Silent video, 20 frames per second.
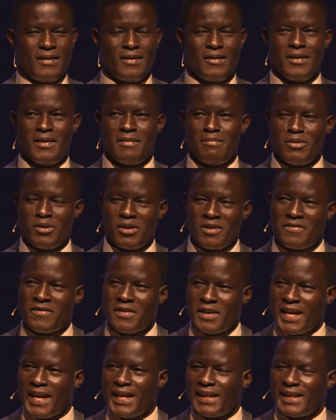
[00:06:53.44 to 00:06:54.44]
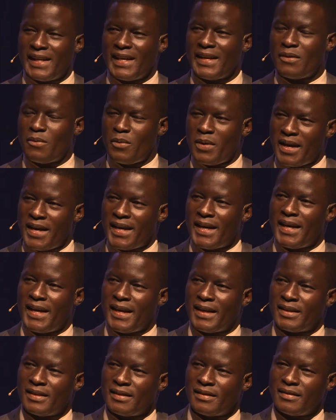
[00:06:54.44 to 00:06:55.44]
On a beautiful night like we are
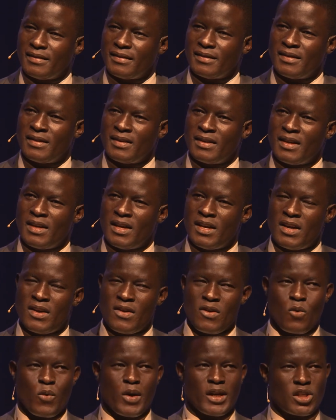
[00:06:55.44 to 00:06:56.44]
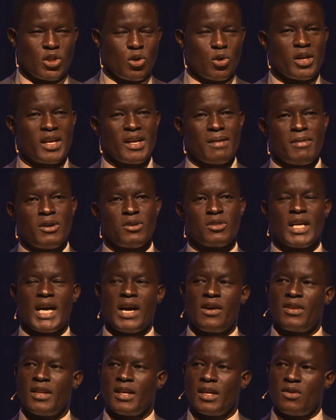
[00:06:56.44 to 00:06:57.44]
here, we are talking about
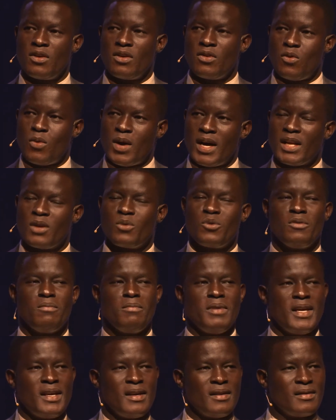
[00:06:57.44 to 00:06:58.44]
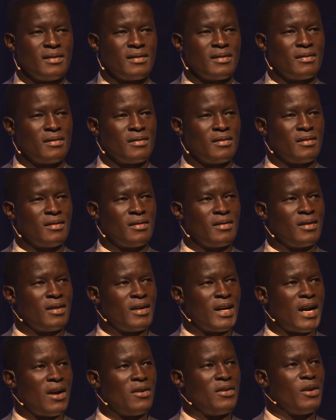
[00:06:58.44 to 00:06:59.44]
how the world could be,
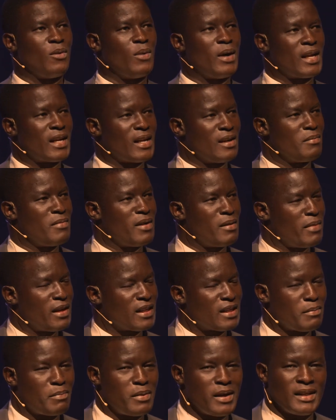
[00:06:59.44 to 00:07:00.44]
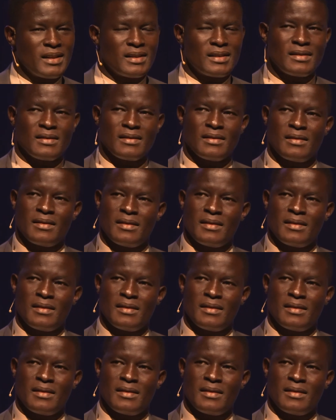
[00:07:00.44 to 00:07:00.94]
how the world can be a better place.